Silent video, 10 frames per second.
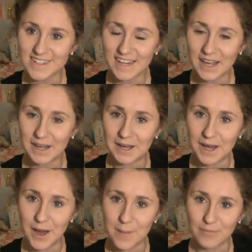
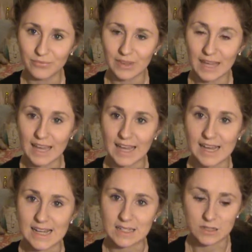
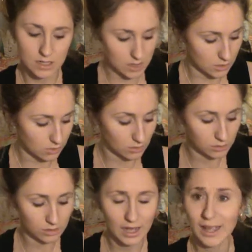and, oh,
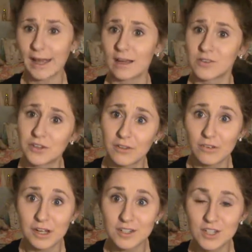I actually
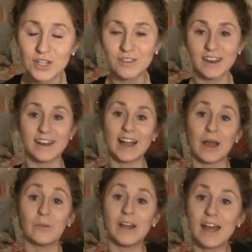forgot to do that. I
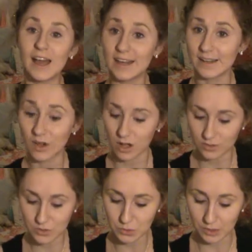went ahead and
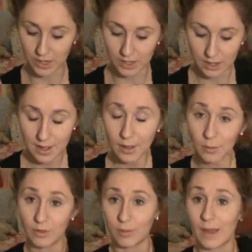contoured
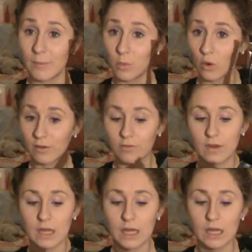with my
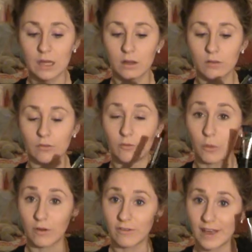Morphe
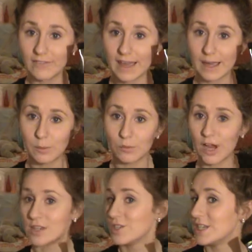458
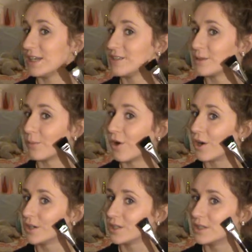brush, did some
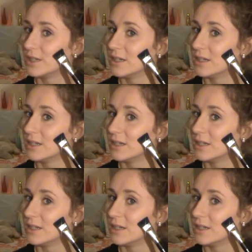harsh